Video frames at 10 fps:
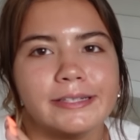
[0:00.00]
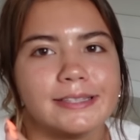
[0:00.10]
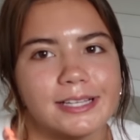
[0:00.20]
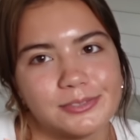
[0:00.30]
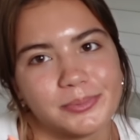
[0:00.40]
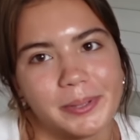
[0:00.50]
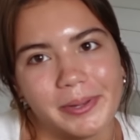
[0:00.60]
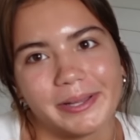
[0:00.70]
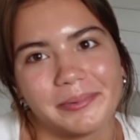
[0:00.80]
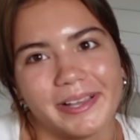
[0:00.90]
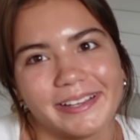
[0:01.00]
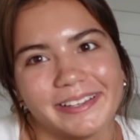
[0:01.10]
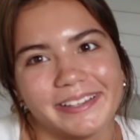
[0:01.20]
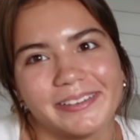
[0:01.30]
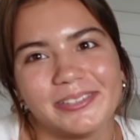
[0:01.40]
things for my backpack,
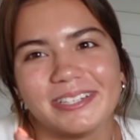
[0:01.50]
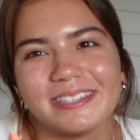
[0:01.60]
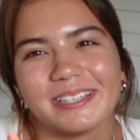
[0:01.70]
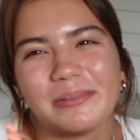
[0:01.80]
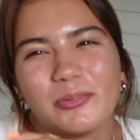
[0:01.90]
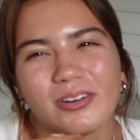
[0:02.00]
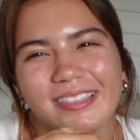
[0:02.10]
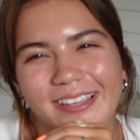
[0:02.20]
which is like the more